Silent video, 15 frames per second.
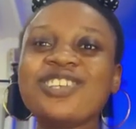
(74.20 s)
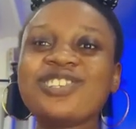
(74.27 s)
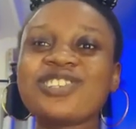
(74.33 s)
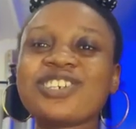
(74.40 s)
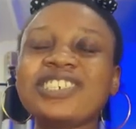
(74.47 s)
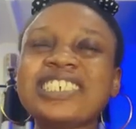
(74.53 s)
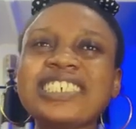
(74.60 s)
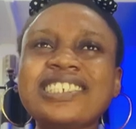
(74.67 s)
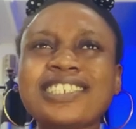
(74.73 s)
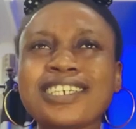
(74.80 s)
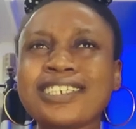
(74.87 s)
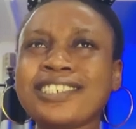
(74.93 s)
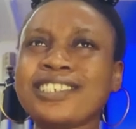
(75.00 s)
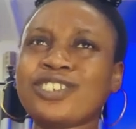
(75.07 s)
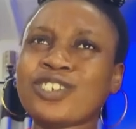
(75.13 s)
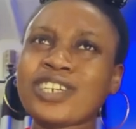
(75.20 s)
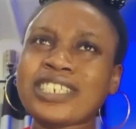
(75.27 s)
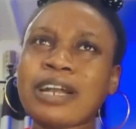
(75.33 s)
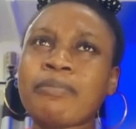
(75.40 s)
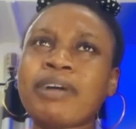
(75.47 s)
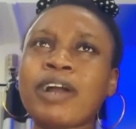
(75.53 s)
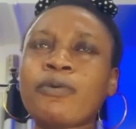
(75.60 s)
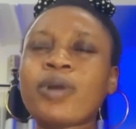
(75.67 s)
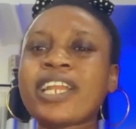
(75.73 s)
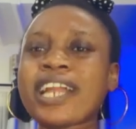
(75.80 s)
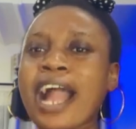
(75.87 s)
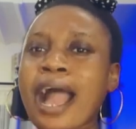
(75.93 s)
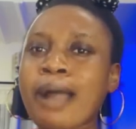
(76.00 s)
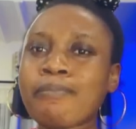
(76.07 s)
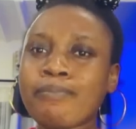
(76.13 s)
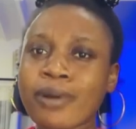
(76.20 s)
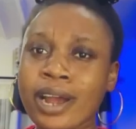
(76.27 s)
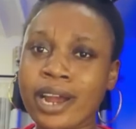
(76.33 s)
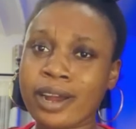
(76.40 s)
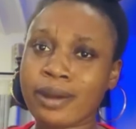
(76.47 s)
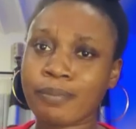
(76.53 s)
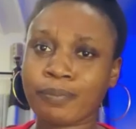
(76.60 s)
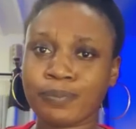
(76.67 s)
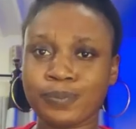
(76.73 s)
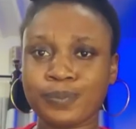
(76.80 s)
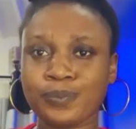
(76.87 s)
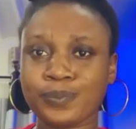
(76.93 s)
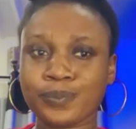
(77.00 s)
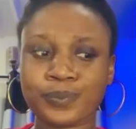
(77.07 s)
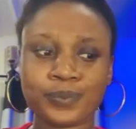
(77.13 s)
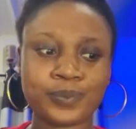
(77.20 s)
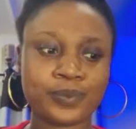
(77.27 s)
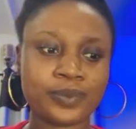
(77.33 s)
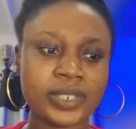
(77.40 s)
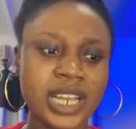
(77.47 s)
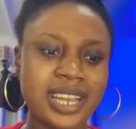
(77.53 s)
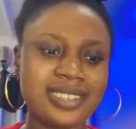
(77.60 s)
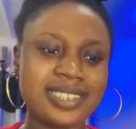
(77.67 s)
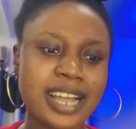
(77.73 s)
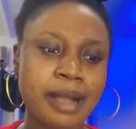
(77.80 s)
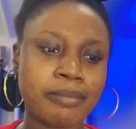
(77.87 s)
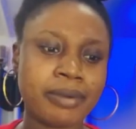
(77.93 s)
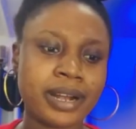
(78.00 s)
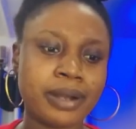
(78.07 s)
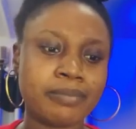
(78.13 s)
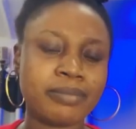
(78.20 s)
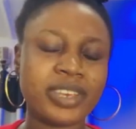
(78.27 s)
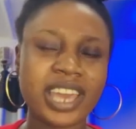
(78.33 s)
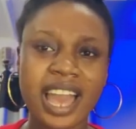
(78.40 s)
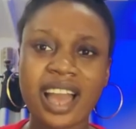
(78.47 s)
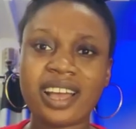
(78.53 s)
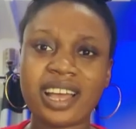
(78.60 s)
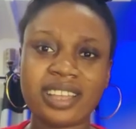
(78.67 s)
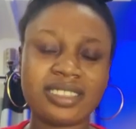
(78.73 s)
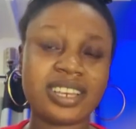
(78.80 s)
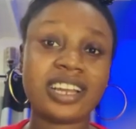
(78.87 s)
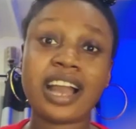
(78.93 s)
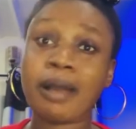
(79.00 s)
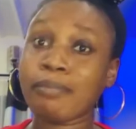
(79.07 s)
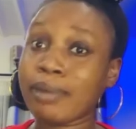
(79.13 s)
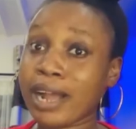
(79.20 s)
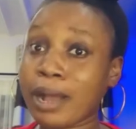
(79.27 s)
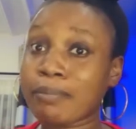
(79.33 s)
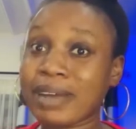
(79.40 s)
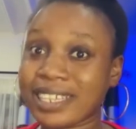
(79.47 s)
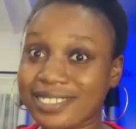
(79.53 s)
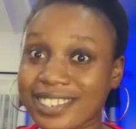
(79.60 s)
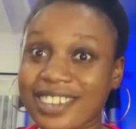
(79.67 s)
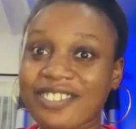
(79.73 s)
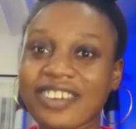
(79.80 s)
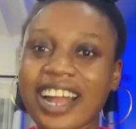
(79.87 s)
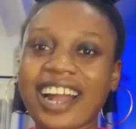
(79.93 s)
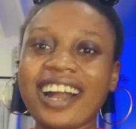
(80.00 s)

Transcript: so this thing is just about when abraham is it abraham yeah i think abraham and sarah